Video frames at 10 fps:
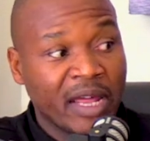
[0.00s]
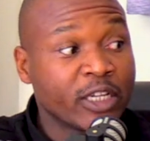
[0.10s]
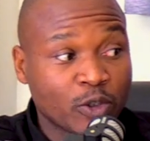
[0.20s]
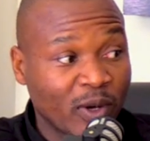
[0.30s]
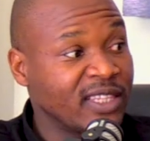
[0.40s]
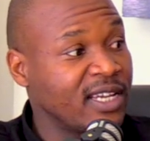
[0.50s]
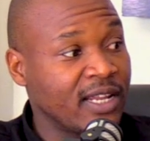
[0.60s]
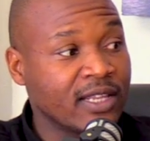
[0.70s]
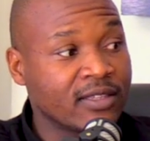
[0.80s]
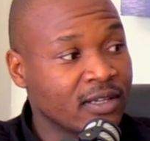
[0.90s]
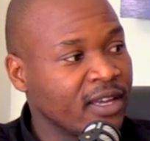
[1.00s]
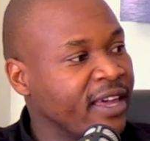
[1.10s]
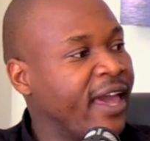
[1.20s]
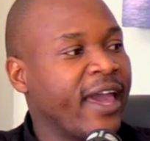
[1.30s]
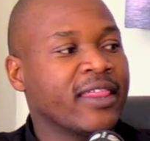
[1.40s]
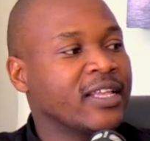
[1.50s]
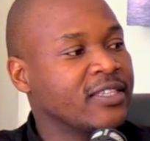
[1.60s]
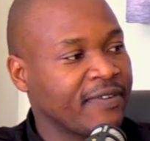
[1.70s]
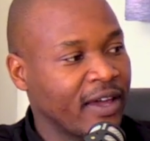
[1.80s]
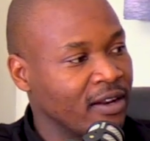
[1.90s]
Manage mm. one tenant, yeah,
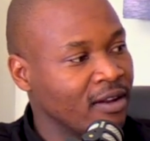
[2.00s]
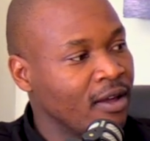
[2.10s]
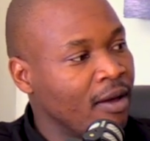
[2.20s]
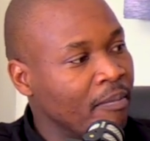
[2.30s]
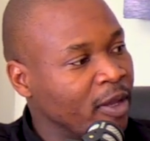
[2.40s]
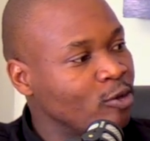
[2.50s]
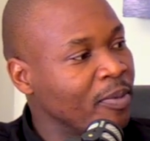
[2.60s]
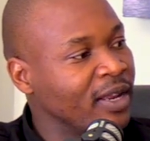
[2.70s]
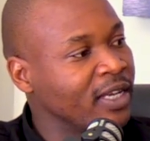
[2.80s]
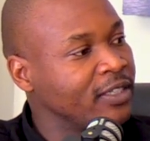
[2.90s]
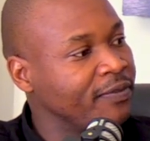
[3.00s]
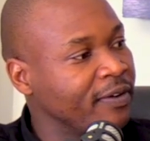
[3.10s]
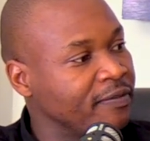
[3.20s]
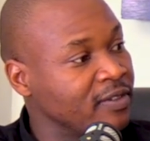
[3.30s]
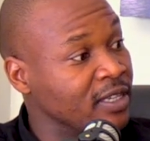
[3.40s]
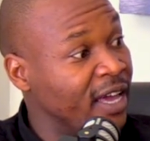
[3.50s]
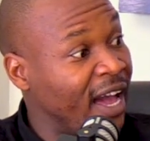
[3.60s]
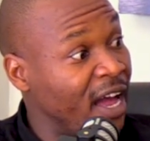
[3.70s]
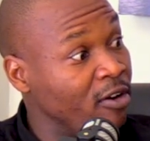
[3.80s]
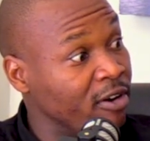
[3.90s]
that's fine. But to manage 50,
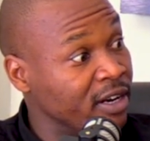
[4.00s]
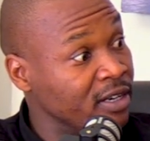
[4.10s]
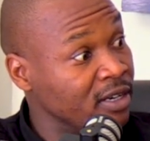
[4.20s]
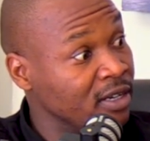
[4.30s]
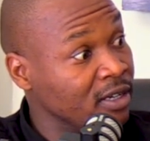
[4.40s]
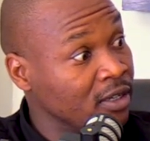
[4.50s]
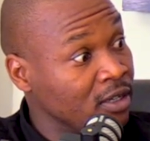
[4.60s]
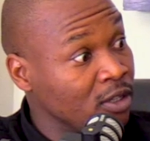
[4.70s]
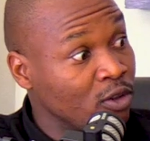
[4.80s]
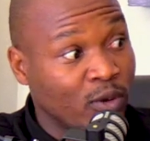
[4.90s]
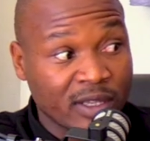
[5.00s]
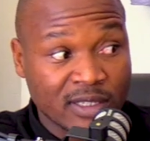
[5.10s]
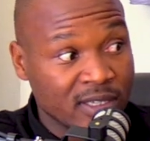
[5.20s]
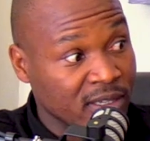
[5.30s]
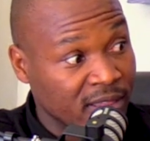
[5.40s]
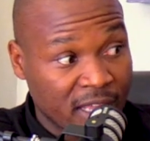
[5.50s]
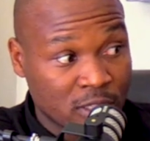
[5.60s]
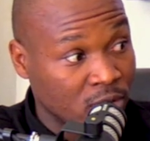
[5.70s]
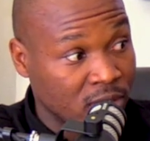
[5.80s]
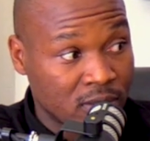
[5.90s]
100, mm. 20,
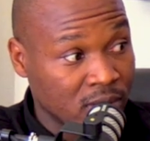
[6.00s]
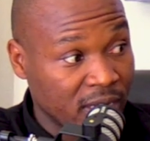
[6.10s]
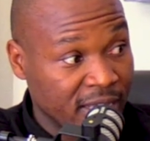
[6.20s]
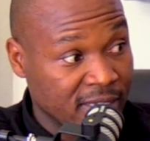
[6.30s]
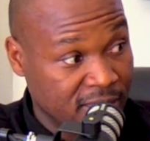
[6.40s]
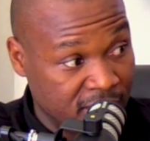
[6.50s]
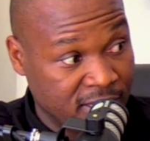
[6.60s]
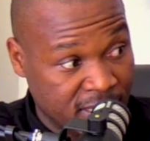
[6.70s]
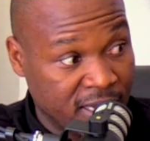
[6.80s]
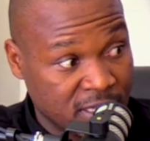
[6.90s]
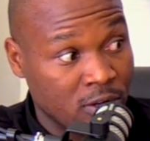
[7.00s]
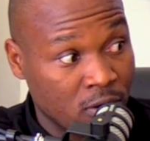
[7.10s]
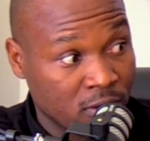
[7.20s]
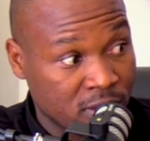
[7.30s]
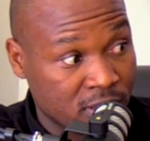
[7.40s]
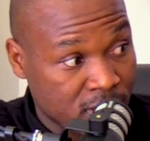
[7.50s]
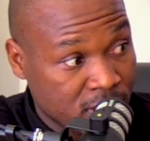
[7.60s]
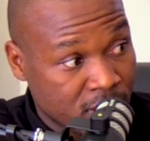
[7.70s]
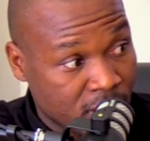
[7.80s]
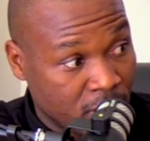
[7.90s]
that's not as easy as it
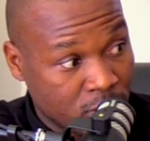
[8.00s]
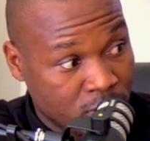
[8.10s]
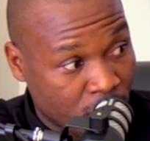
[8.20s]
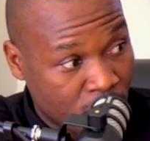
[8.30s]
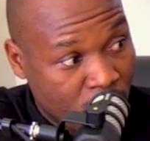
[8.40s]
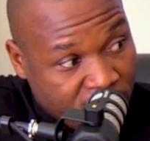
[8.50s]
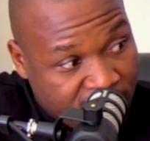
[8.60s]
looks. Can you talk more on